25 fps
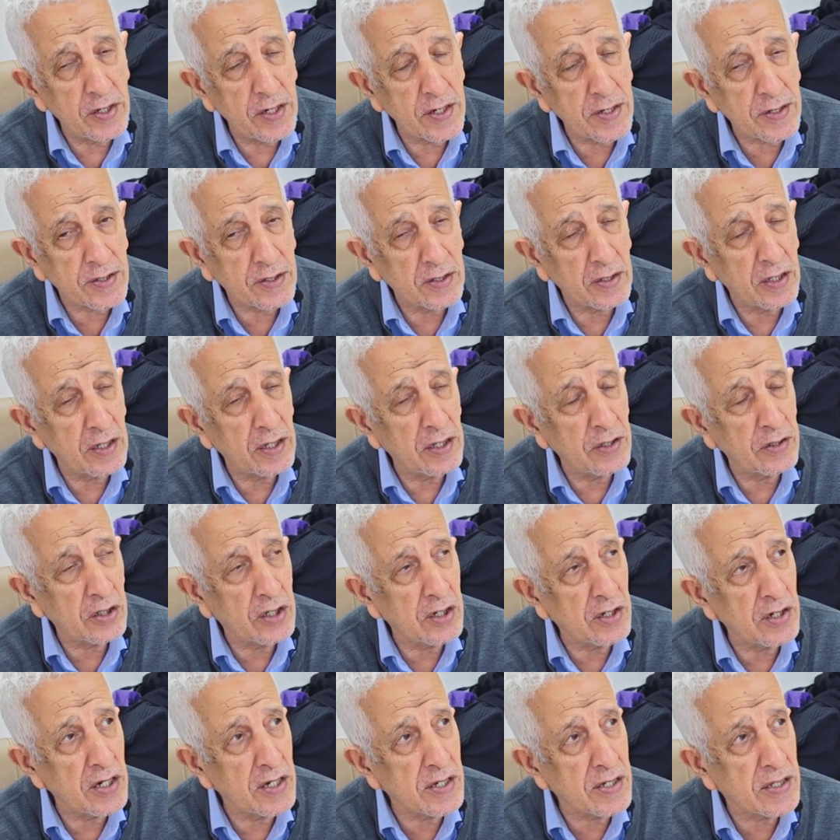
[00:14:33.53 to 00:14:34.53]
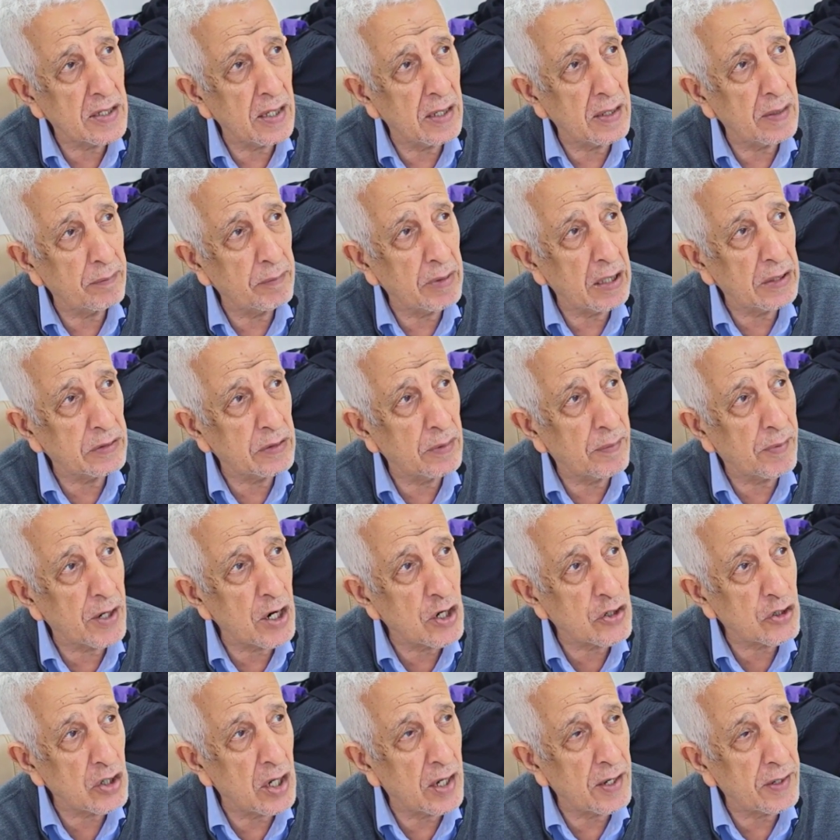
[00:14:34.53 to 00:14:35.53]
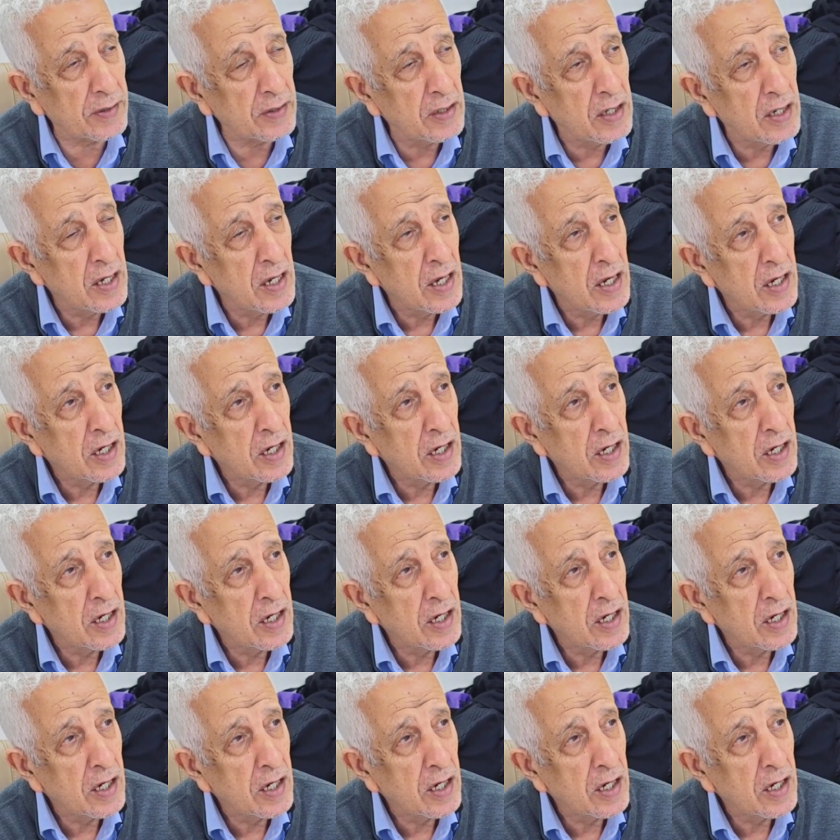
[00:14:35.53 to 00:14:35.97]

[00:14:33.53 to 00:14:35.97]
these increase the blood pressure